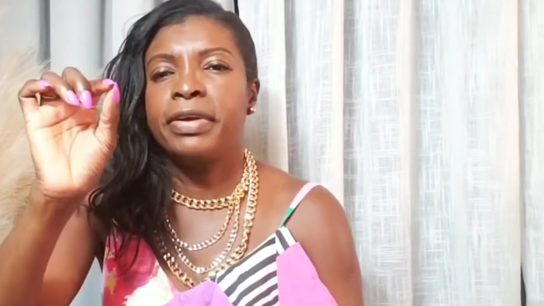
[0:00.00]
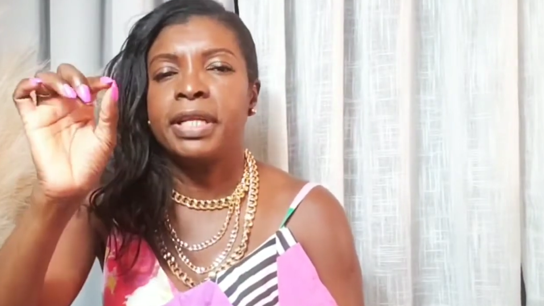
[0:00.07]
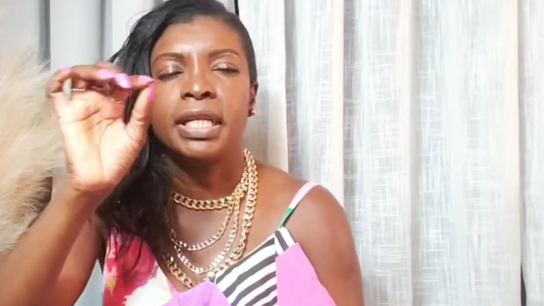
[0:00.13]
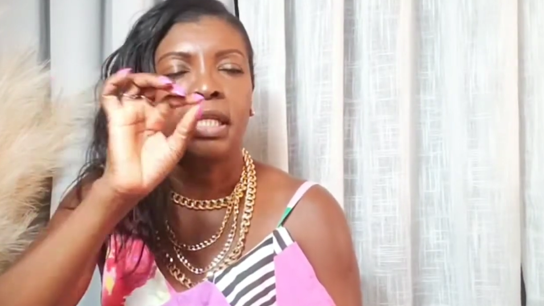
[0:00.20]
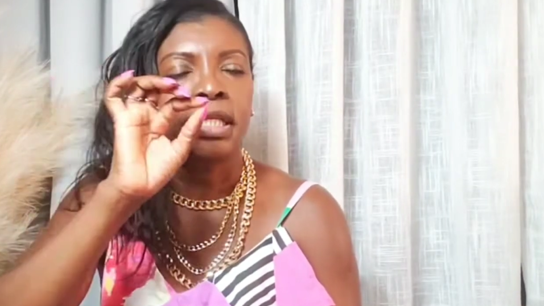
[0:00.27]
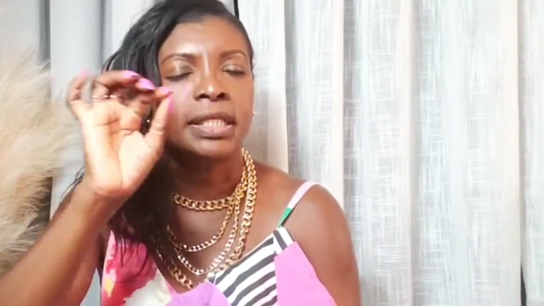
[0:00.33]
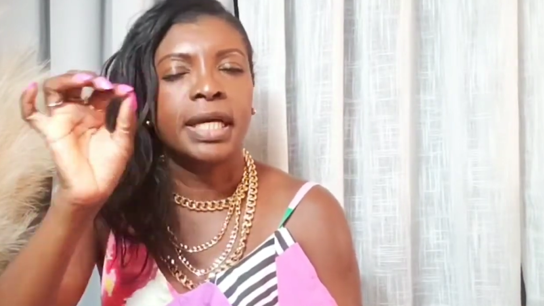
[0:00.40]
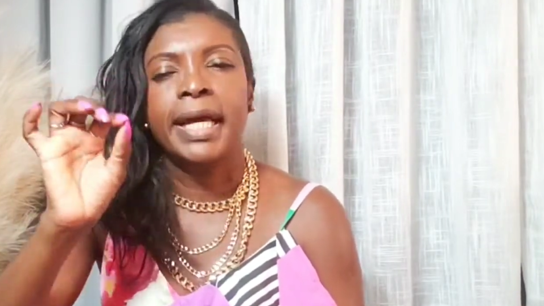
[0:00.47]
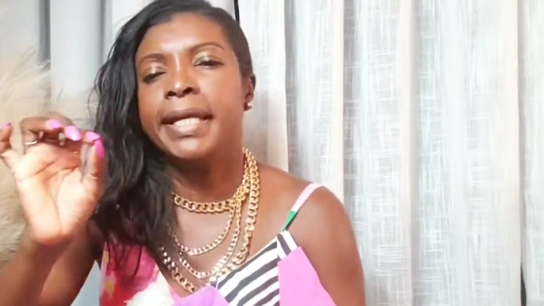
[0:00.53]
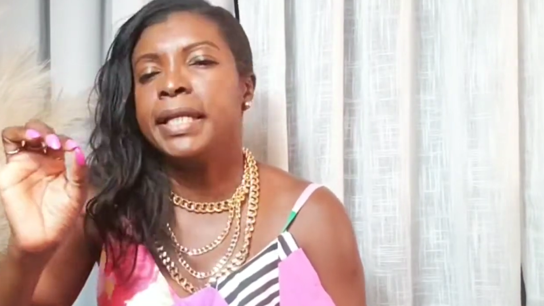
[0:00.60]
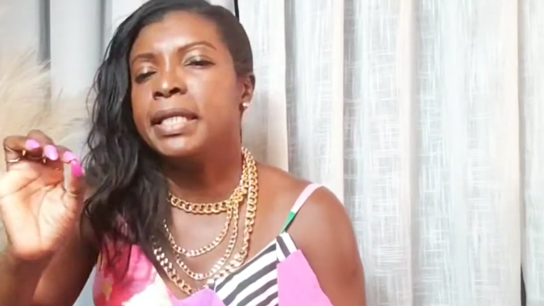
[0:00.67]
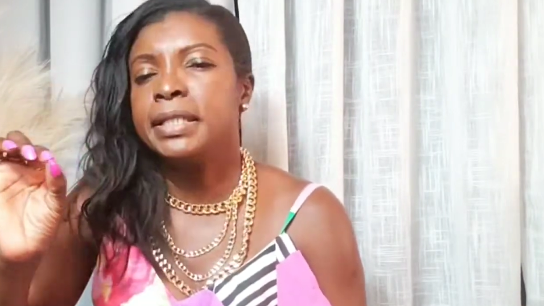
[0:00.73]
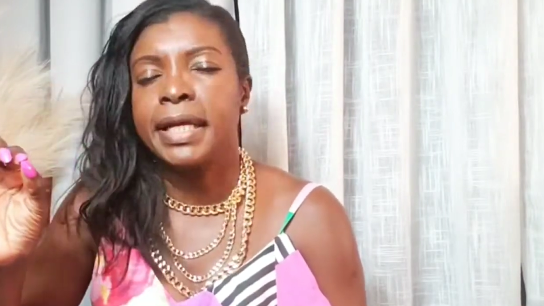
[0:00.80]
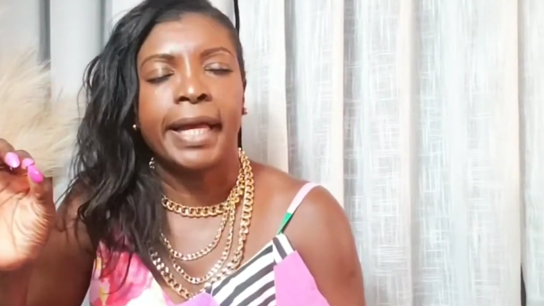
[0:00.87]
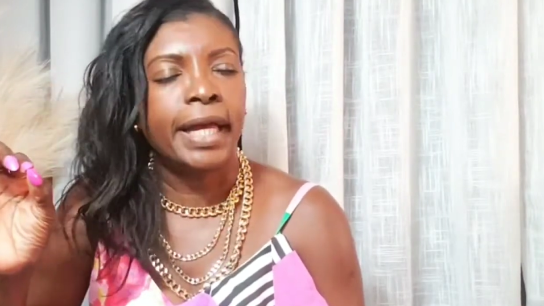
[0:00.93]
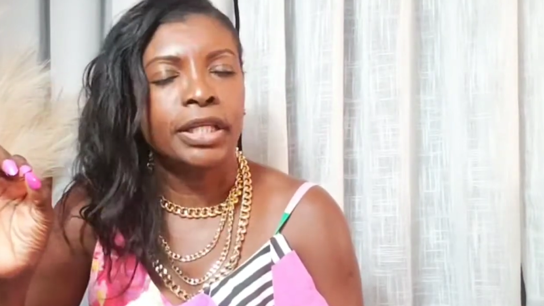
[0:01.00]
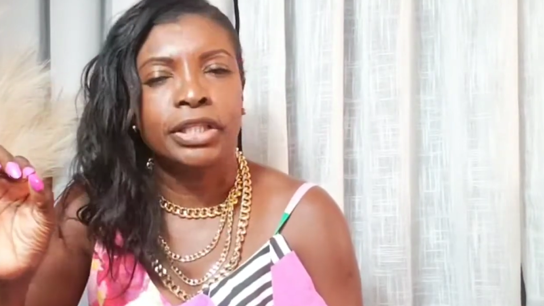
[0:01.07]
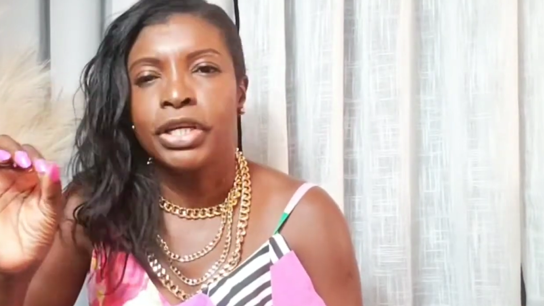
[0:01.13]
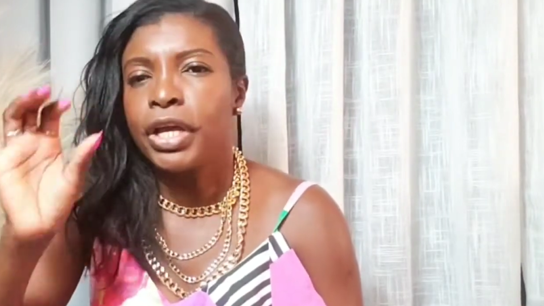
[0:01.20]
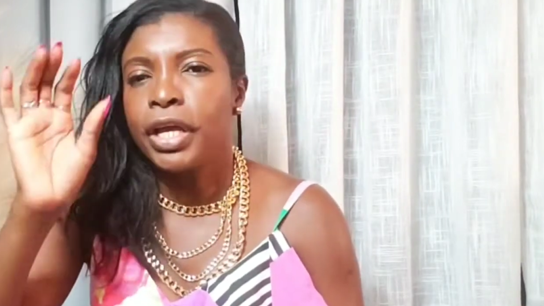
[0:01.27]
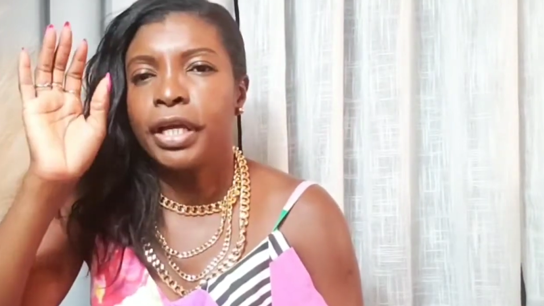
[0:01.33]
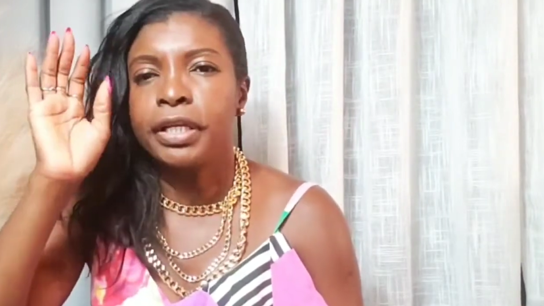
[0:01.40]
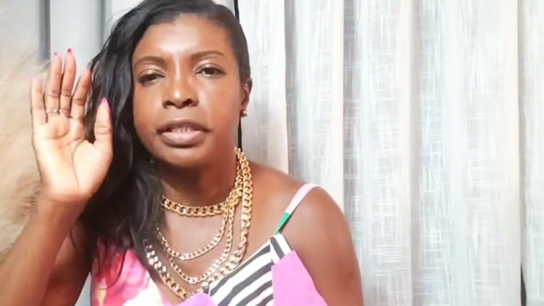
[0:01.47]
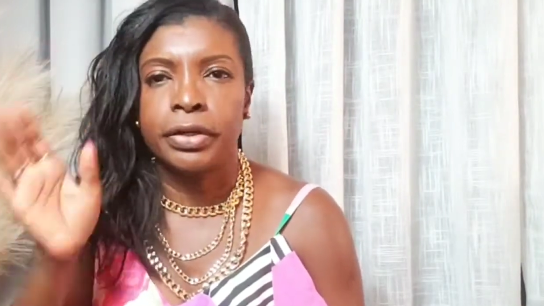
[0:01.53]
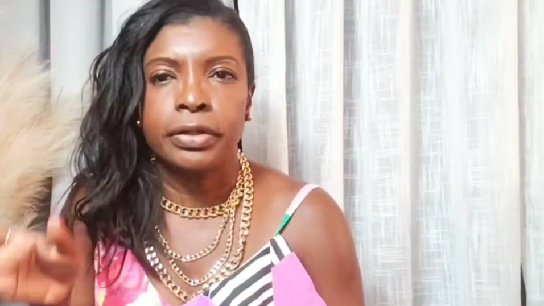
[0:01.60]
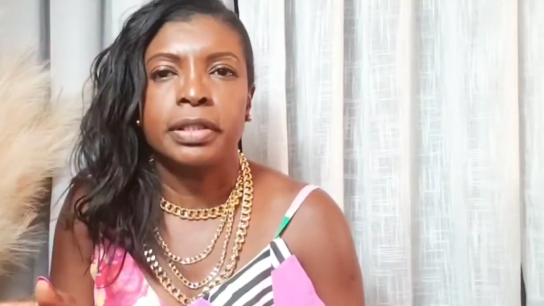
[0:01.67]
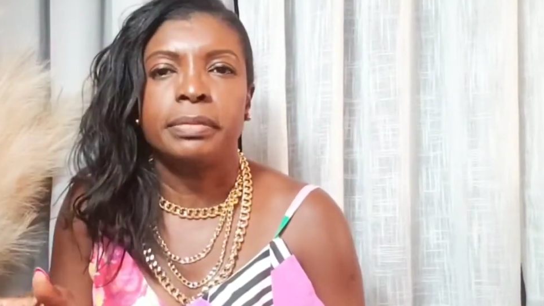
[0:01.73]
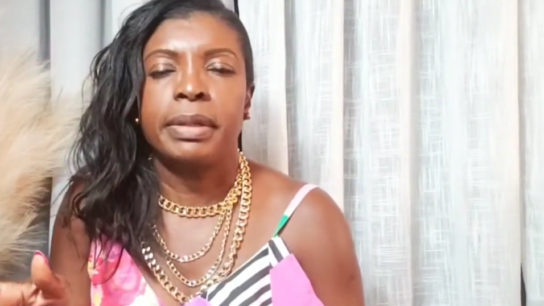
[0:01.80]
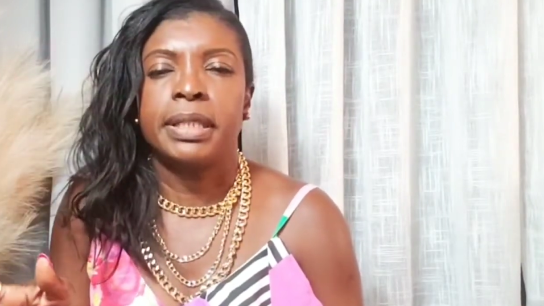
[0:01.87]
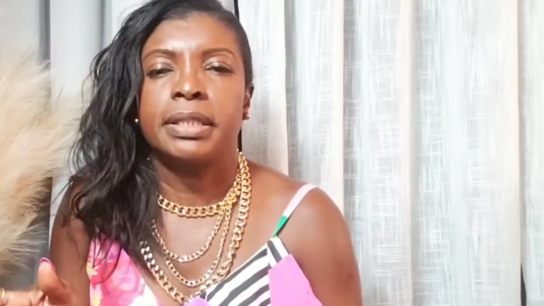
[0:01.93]
a little tiny dash, it
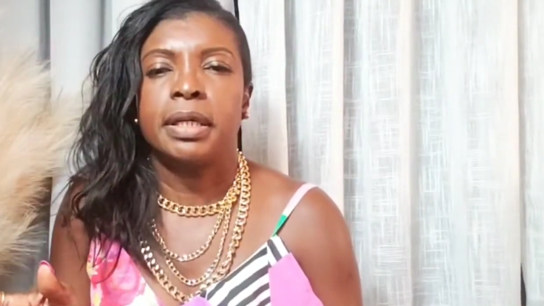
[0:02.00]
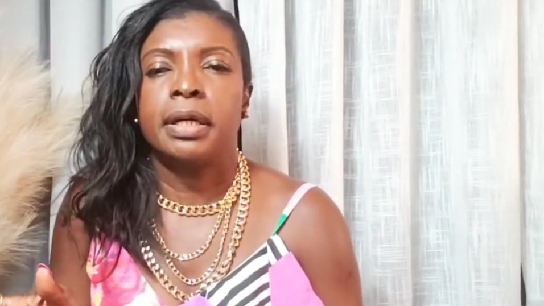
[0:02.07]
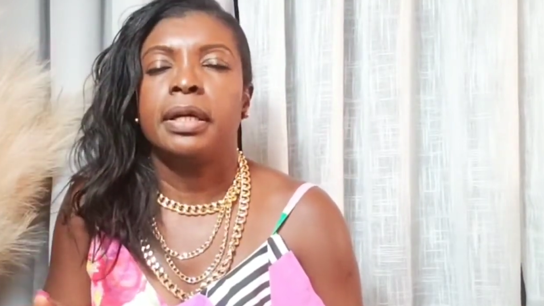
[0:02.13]
doesn't matter.